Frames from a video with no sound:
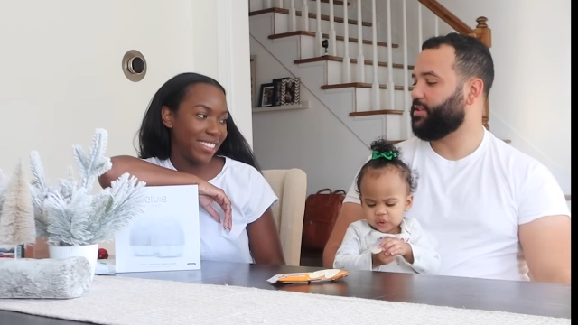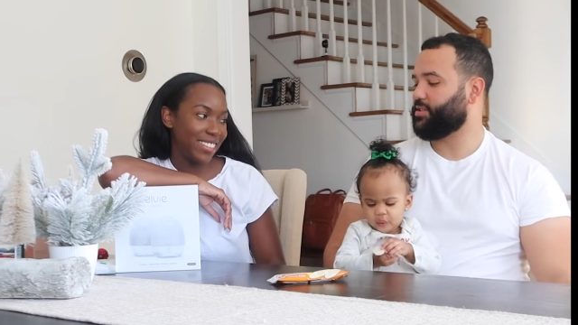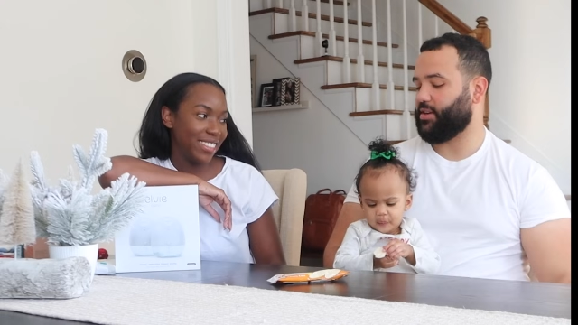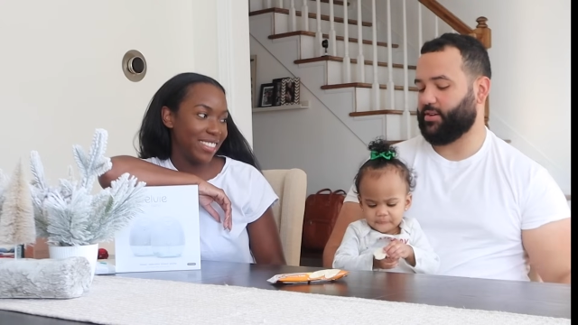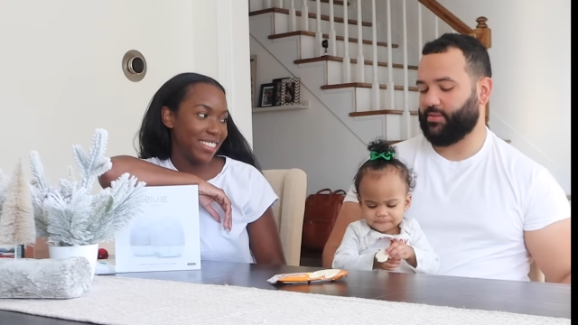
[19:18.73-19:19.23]

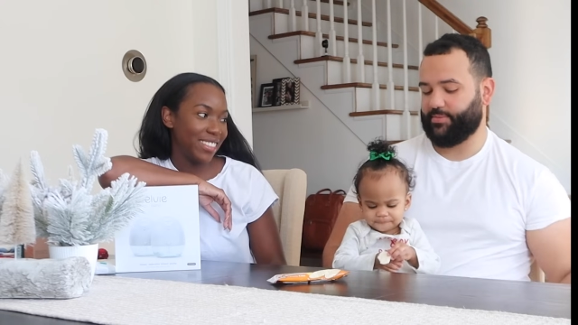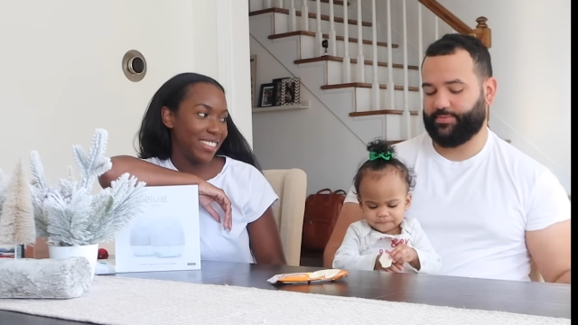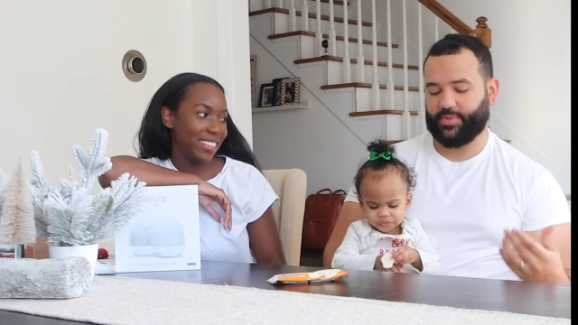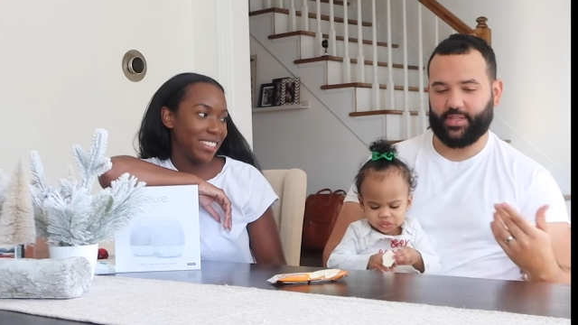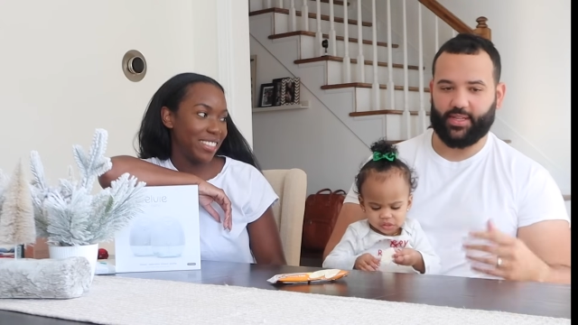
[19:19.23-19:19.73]
Speaker 1: So
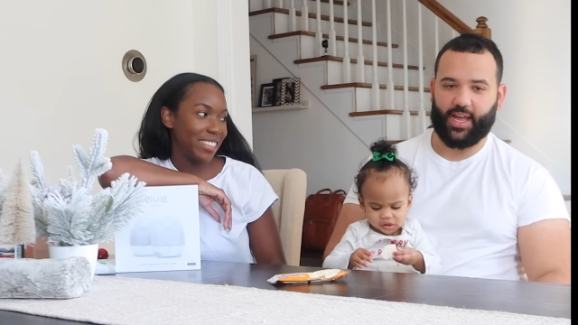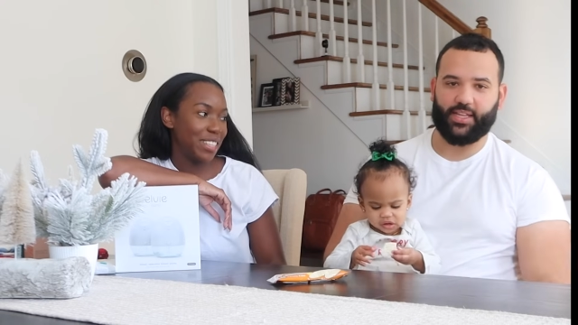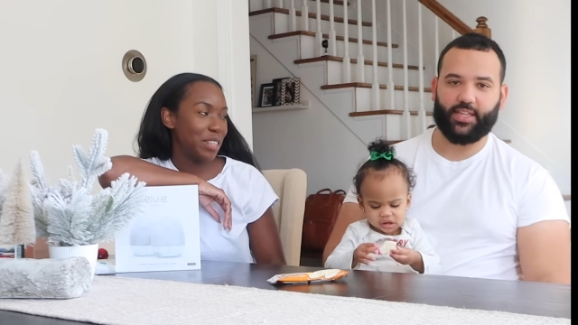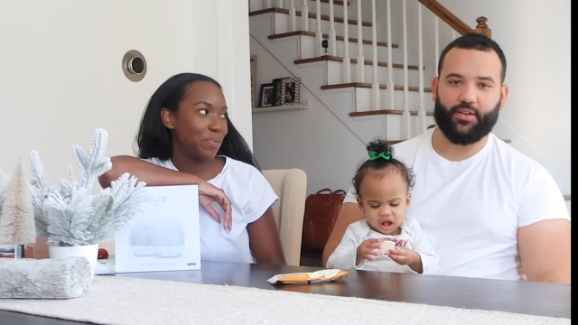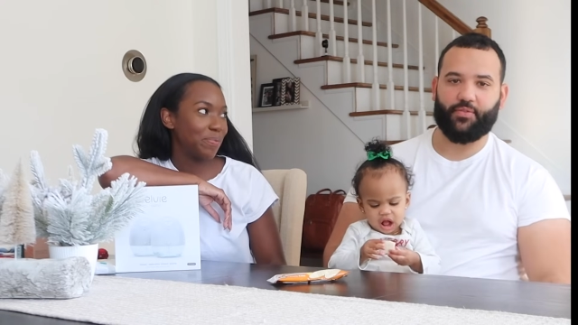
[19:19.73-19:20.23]

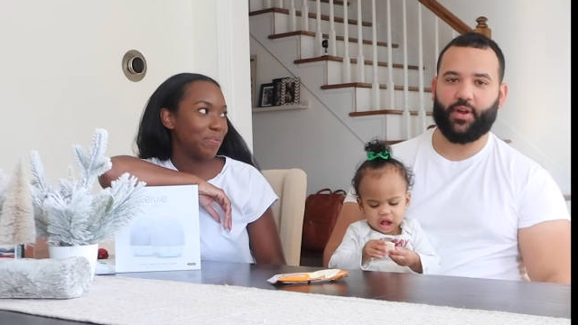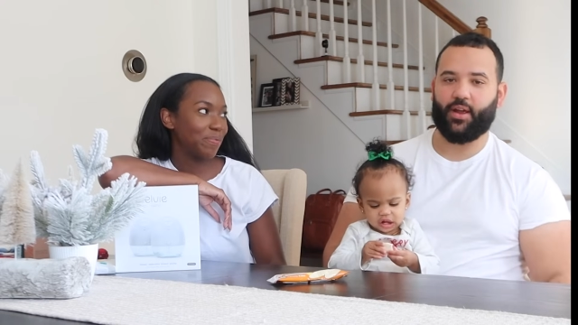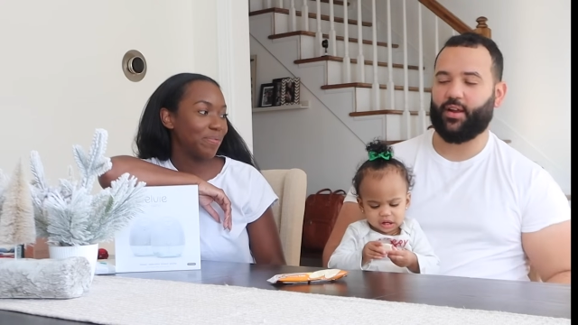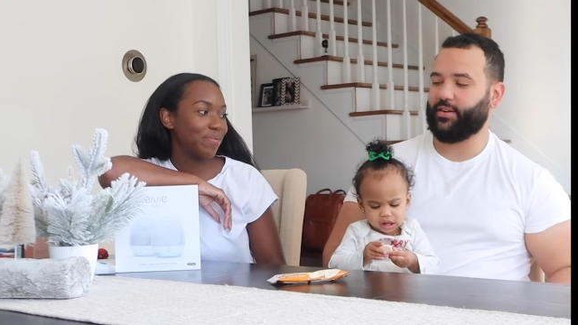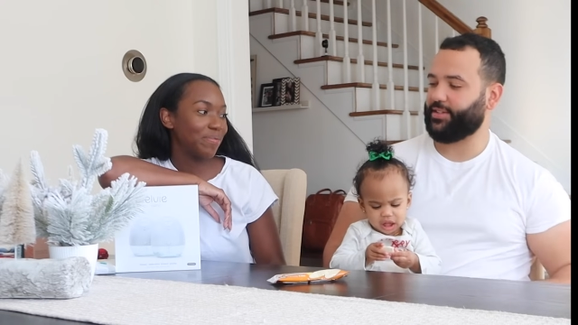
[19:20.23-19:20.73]
I did it for
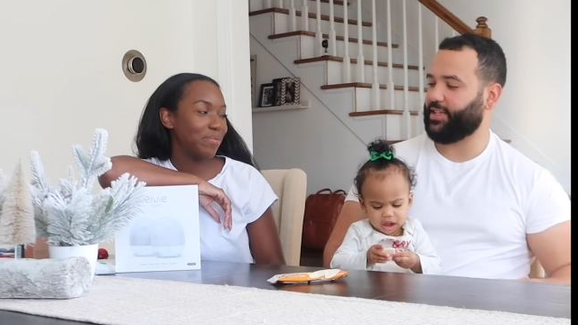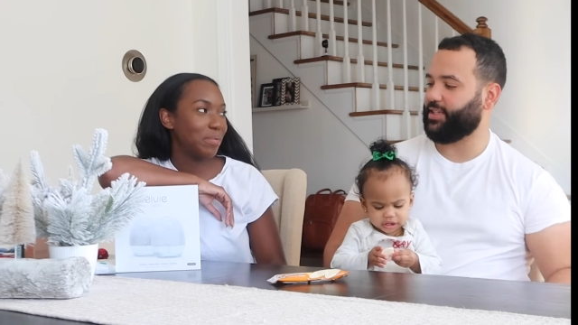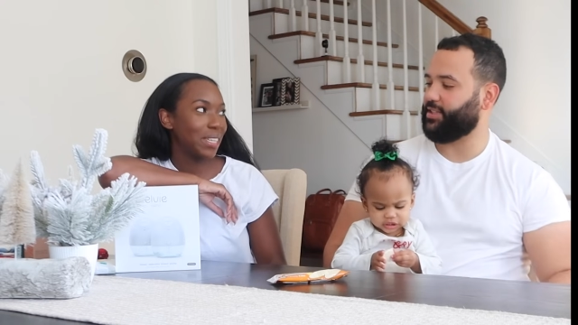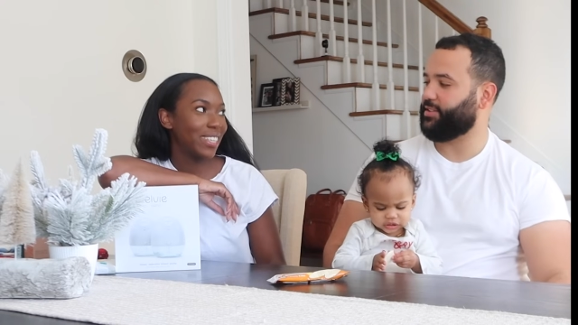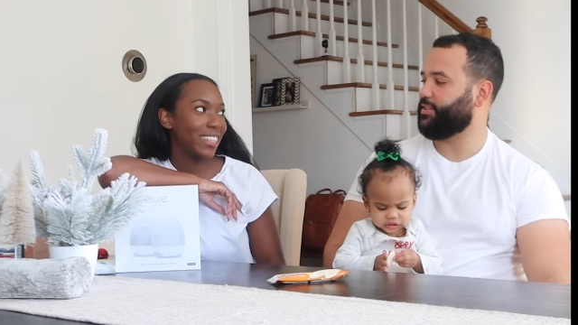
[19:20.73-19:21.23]
her.
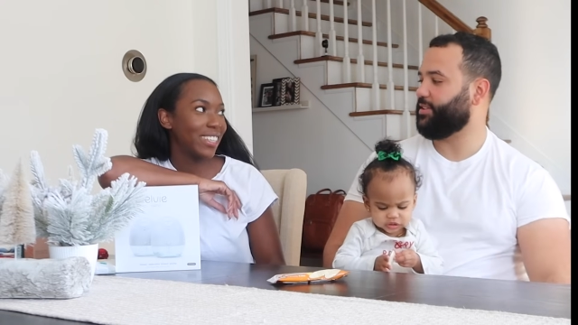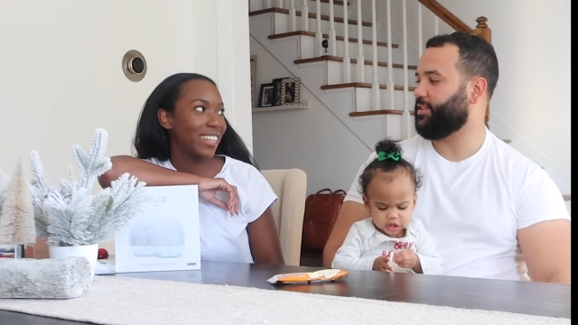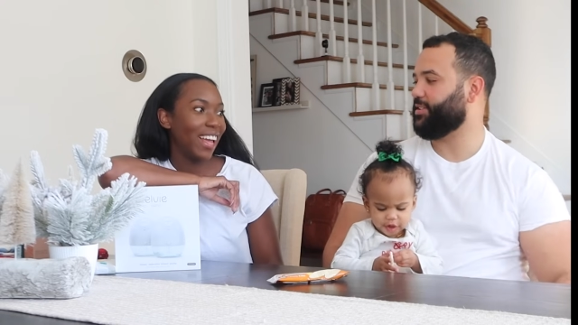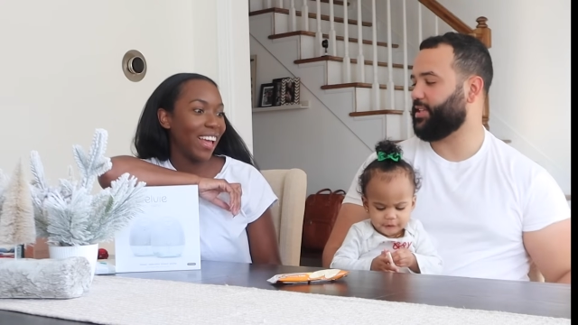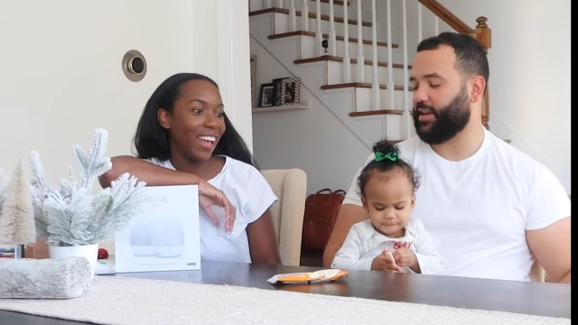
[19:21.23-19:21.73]
Being a
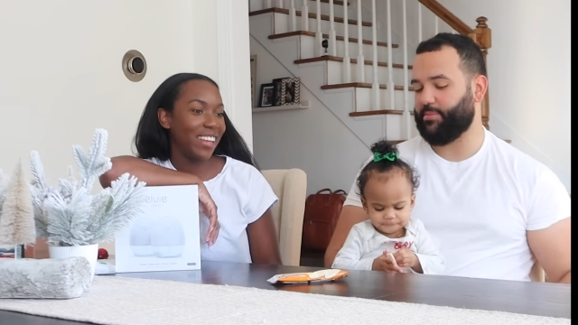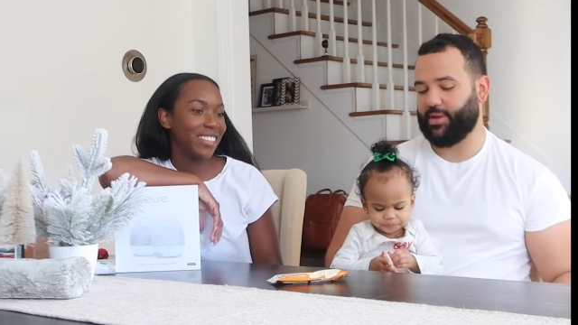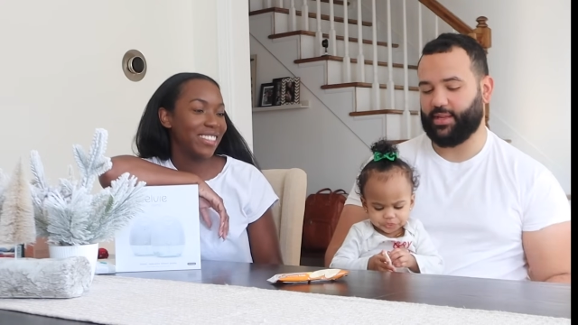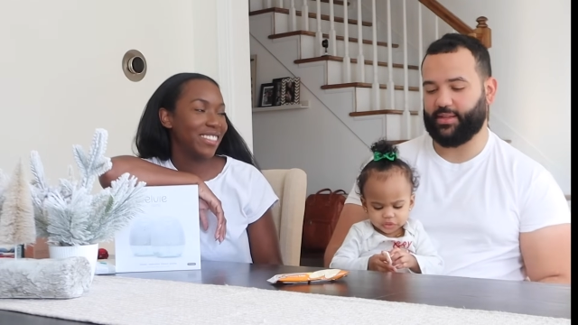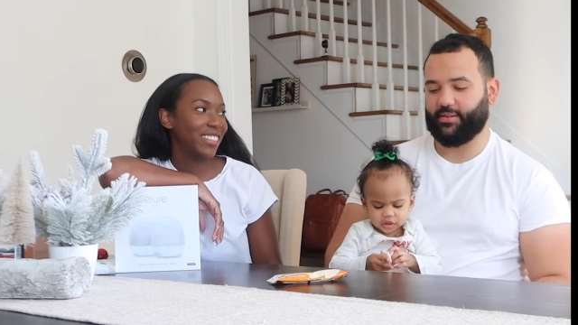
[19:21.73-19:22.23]
good
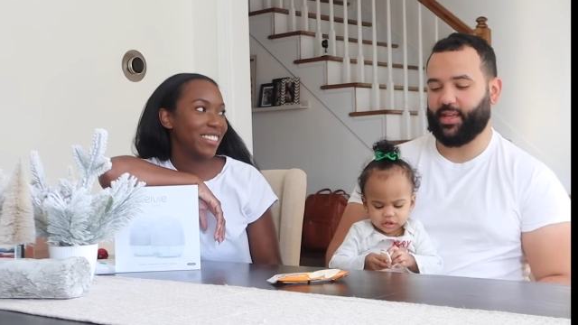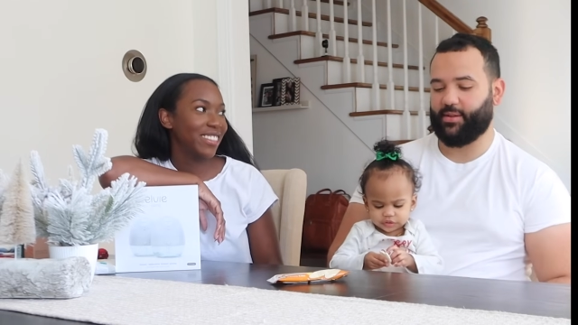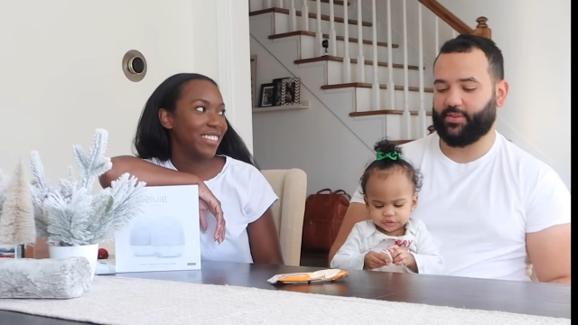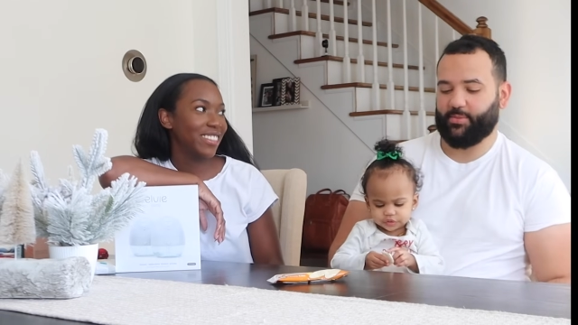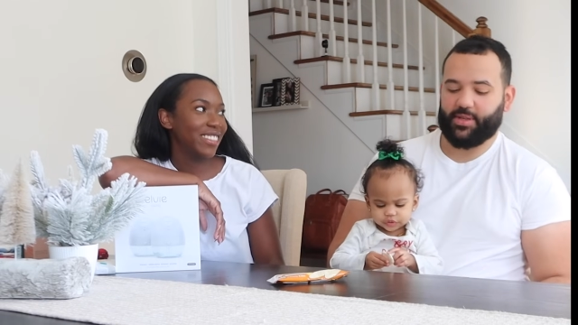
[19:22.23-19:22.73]
dad. big,
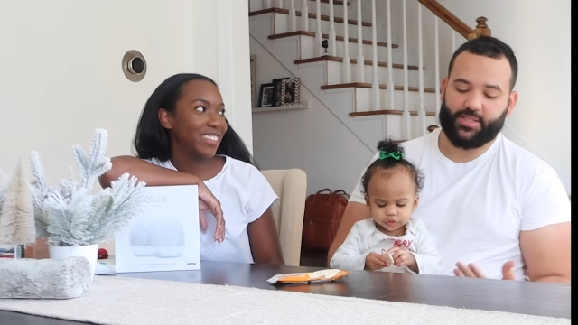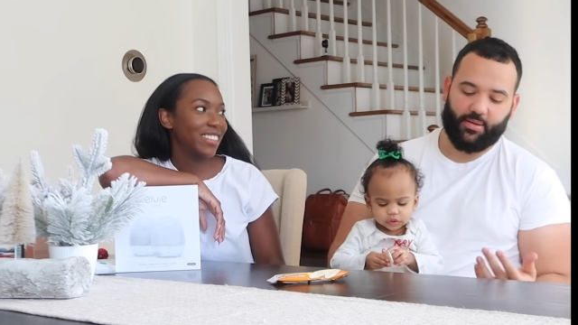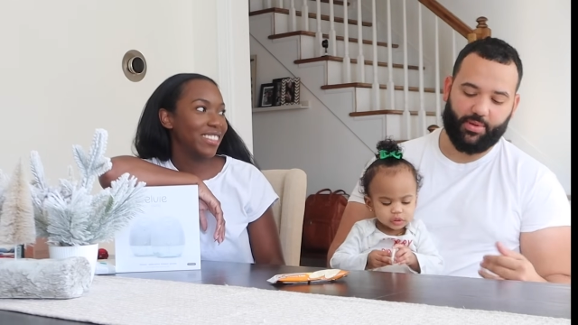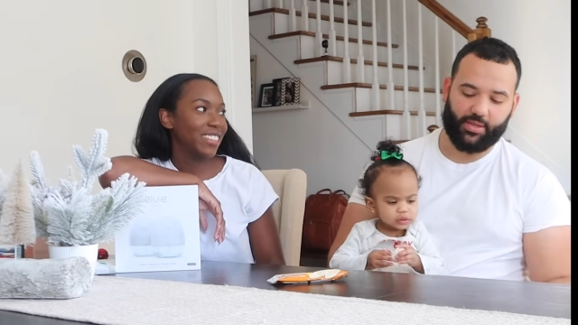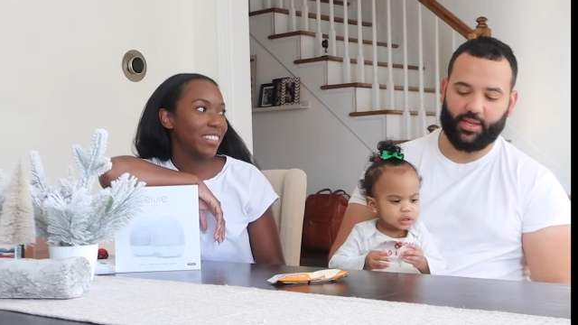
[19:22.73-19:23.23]
to me, it's
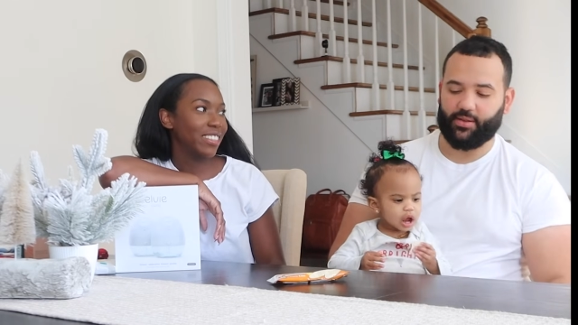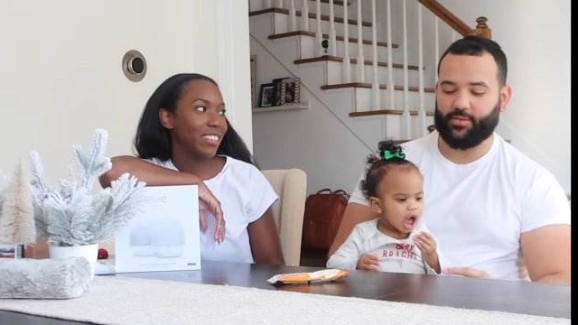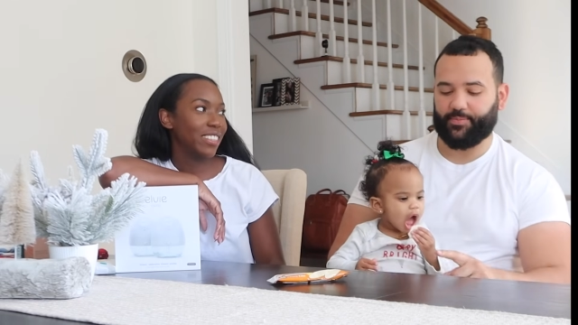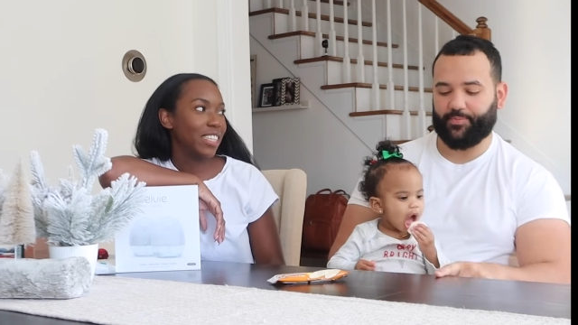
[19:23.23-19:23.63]
not a big deal.